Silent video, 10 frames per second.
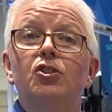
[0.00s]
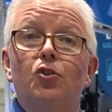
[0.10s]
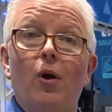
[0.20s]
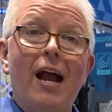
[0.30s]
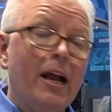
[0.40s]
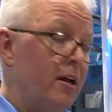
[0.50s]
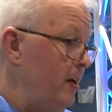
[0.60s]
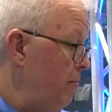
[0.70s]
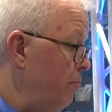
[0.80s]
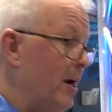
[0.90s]
track
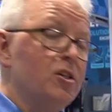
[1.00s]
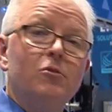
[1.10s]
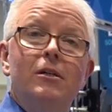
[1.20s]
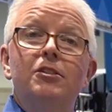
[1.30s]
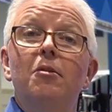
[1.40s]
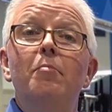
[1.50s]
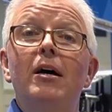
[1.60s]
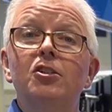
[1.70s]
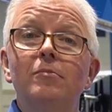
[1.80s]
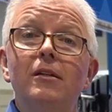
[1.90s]
measurement to
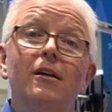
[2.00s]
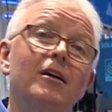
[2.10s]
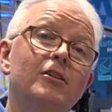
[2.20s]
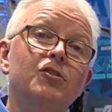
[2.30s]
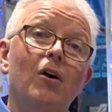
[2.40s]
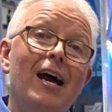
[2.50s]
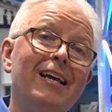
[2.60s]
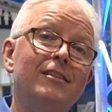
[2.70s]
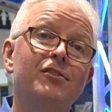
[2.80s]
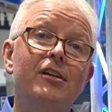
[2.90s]
measurement, so I
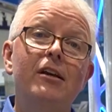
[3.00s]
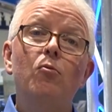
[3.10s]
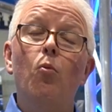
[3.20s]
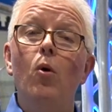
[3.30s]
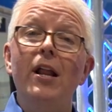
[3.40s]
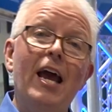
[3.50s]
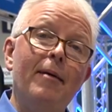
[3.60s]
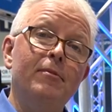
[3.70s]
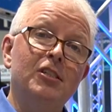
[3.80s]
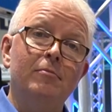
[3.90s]
can see what
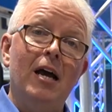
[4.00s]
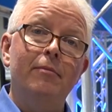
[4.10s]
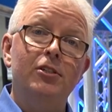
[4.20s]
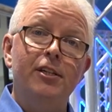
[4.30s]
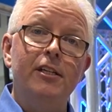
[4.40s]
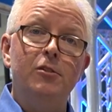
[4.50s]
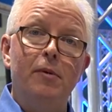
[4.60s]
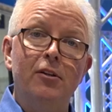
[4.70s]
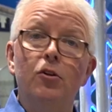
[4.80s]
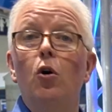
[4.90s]
happens to my machine
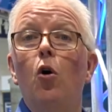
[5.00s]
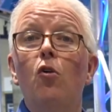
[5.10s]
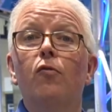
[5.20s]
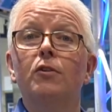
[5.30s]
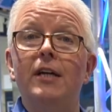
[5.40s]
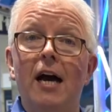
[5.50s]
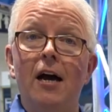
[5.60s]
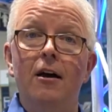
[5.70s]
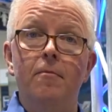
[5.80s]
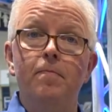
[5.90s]
spindle over
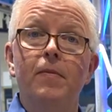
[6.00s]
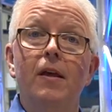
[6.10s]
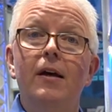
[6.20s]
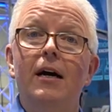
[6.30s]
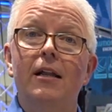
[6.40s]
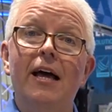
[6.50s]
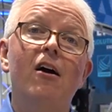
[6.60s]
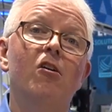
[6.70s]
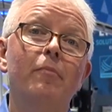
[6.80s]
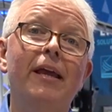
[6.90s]
time,
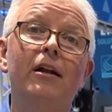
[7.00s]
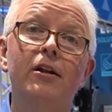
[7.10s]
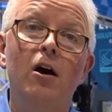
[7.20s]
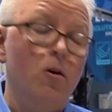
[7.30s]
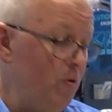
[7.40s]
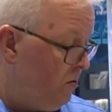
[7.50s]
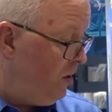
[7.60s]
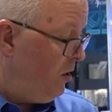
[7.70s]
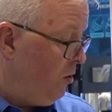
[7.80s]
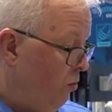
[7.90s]
allowing me to know
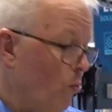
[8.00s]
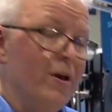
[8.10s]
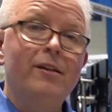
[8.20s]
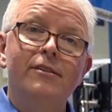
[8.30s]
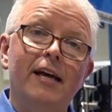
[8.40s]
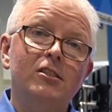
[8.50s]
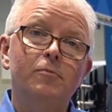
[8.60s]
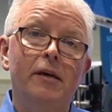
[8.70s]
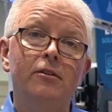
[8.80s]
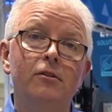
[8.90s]
when does that
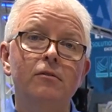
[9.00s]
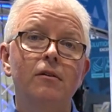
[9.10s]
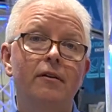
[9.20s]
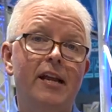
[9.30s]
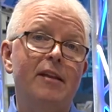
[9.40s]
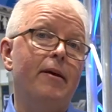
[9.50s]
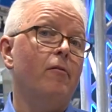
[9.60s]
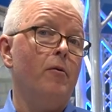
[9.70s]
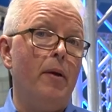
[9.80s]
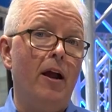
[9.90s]
spindle need to be
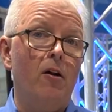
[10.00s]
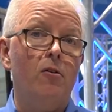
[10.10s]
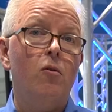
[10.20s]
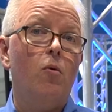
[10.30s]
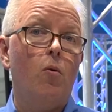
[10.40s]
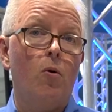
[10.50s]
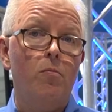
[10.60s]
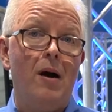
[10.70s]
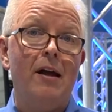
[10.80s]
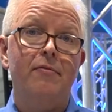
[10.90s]
repaired or
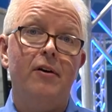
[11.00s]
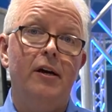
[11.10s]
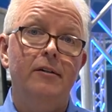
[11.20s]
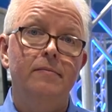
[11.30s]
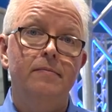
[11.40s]
modified?